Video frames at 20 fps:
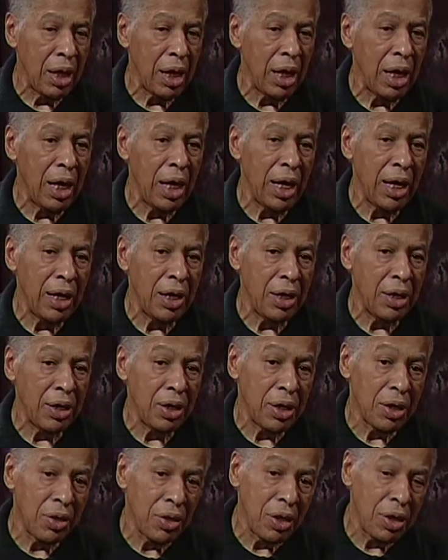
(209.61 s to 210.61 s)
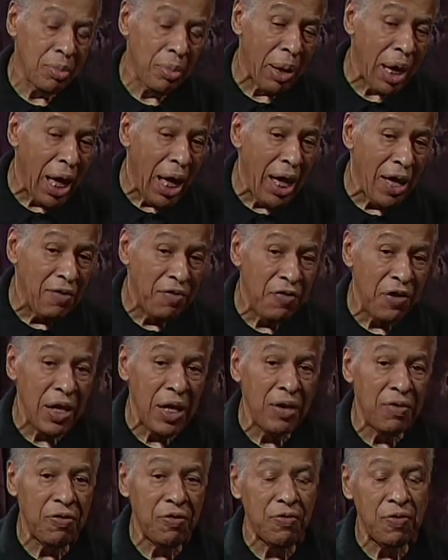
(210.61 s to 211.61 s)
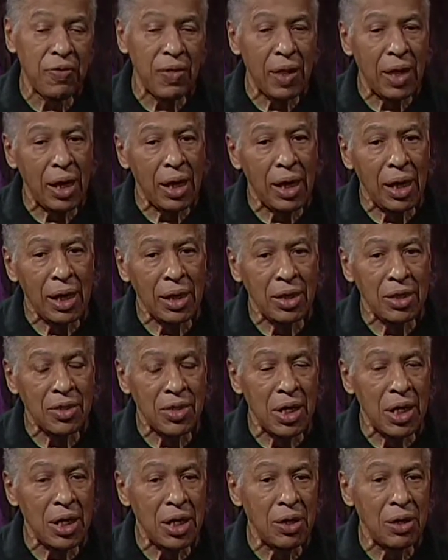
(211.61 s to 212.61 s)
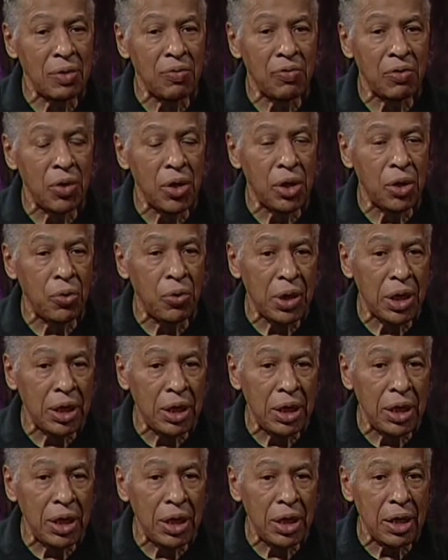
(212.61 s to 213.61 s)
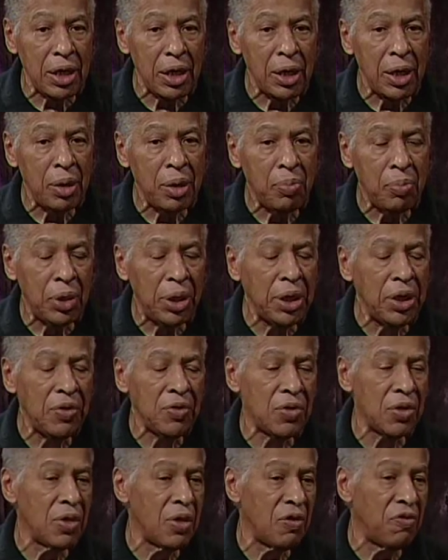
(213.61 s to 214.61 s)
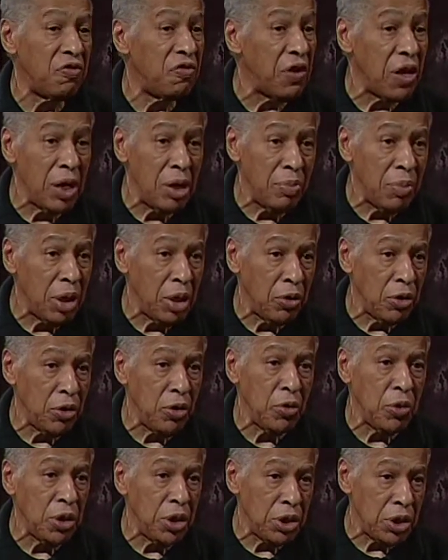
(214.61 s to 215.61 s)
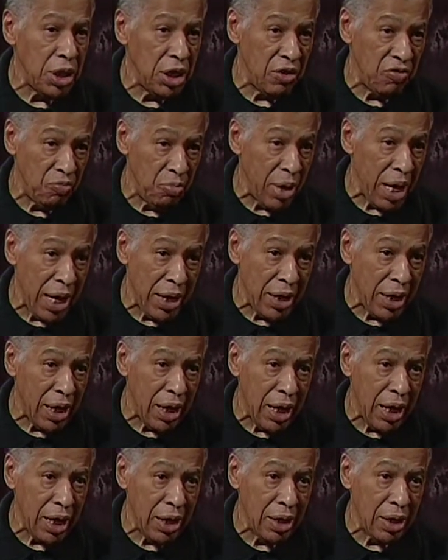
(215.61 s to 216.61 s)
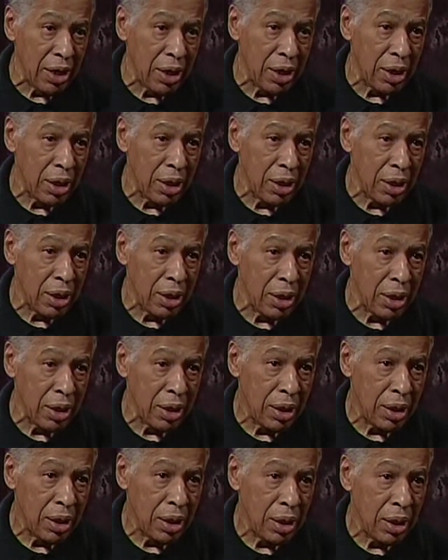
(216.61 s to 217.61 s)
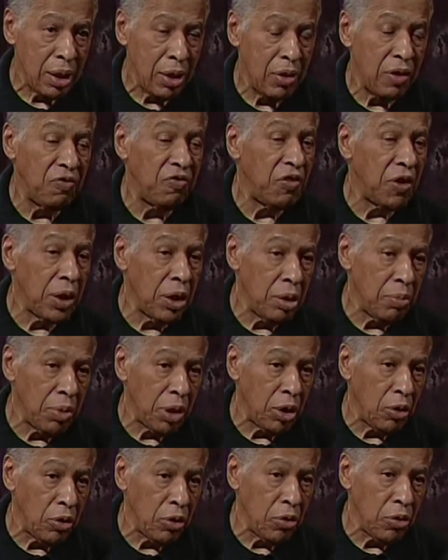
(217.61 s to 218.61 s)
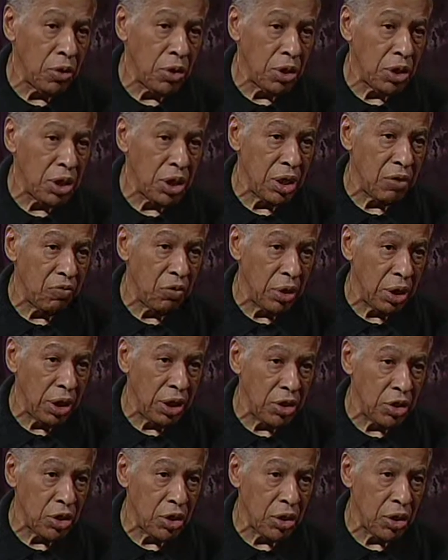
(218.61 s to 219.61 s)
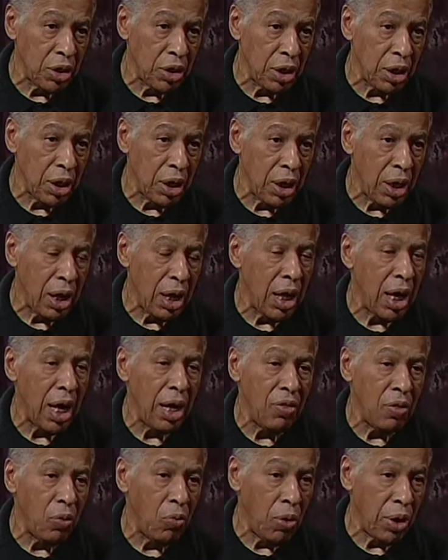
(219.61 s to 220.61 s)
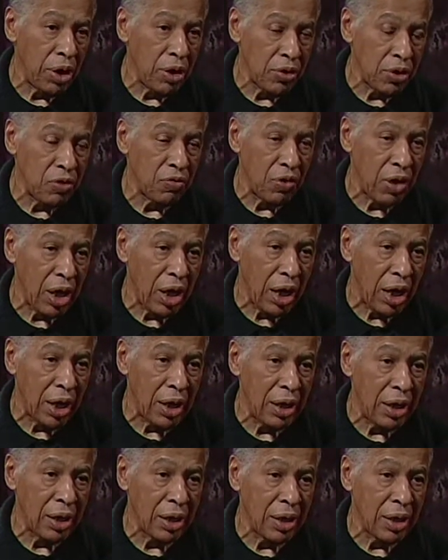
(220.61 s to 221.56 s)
And the Baha'i Faith, I say very quickly, believes in the fundamental unity of mankind, the fundamental unity of religion, and the oneness of God.